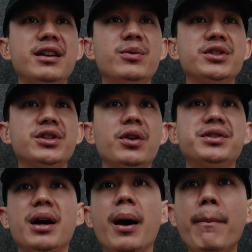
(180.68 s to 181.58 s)
need
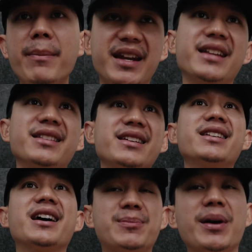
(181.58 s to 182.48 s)
results immediately,
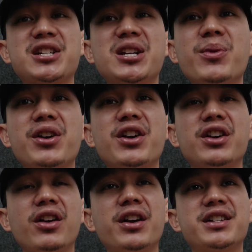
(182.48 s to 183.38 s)
especially when you're
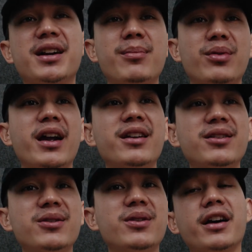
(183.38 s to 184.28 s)
launching a brand
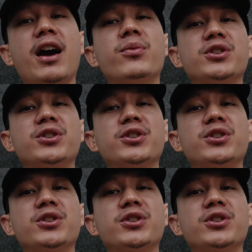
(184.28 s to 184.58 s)
new account